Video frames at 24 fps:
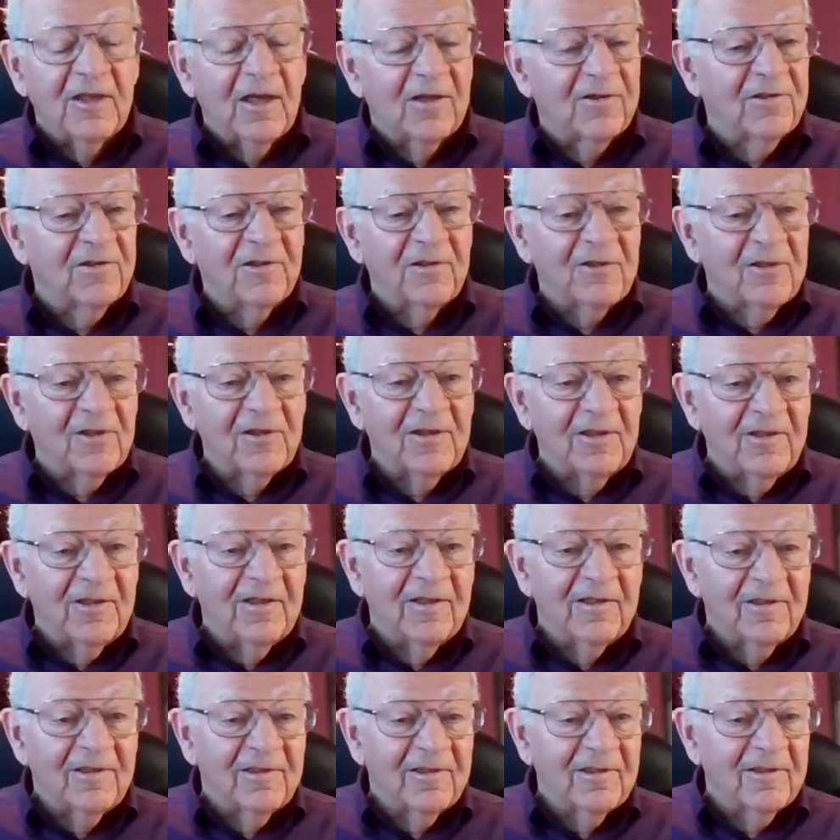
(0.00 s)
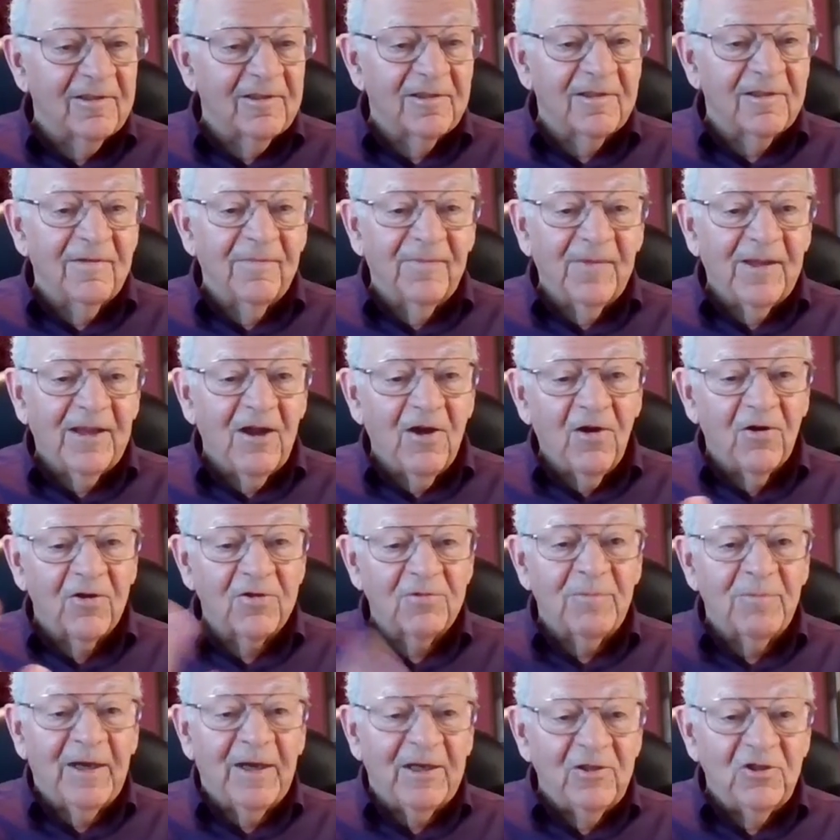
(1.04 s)
It doesn't say this is
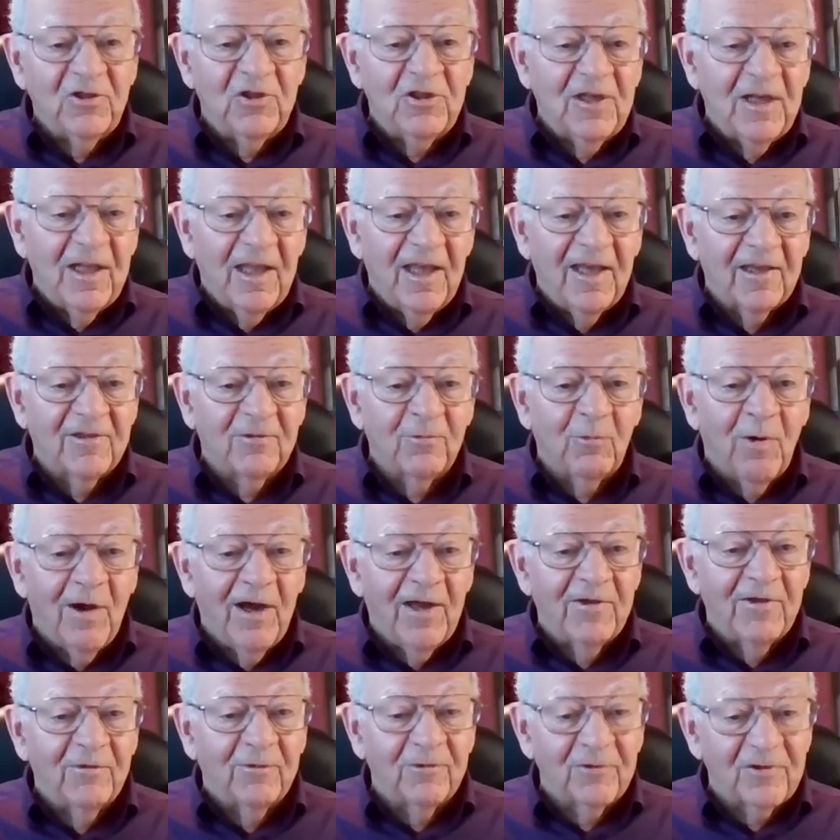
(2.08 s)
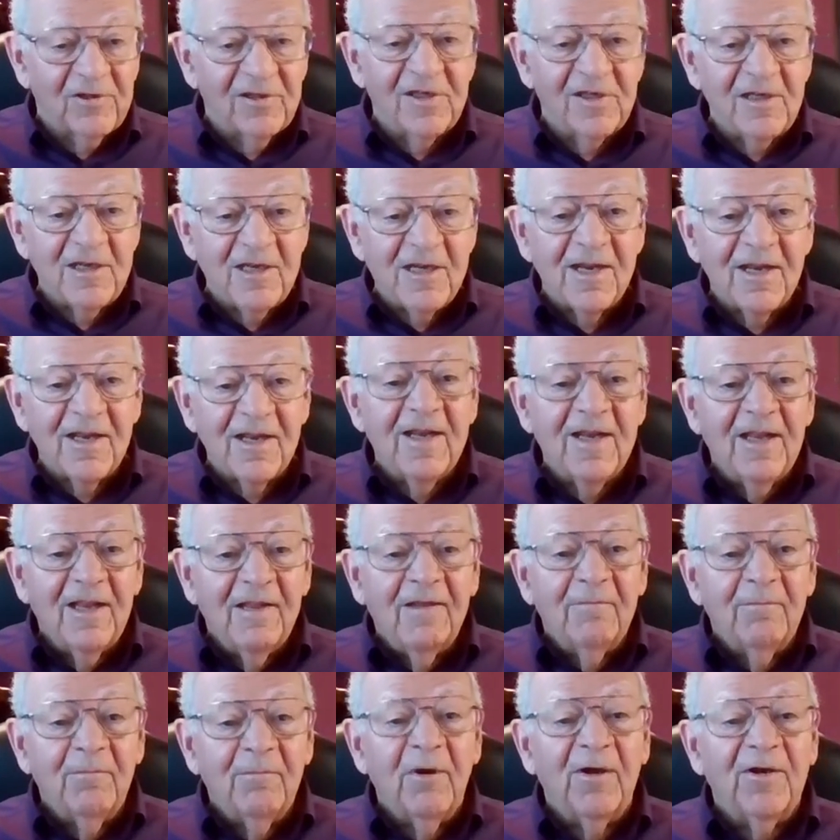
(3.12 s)
caused by gene X, Y, or Z,
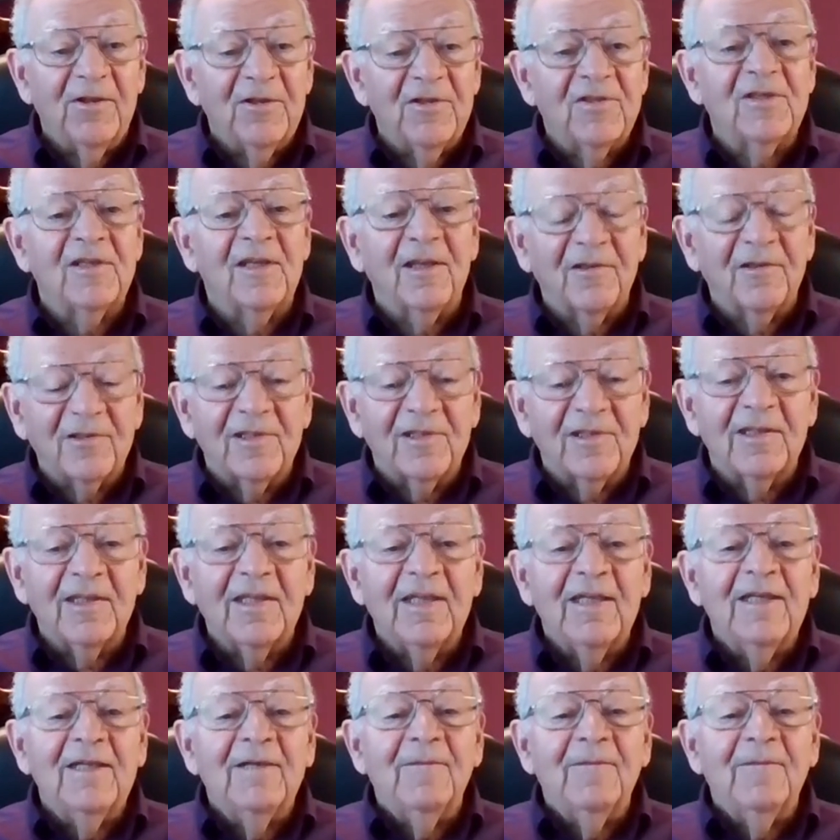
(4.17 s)
but it says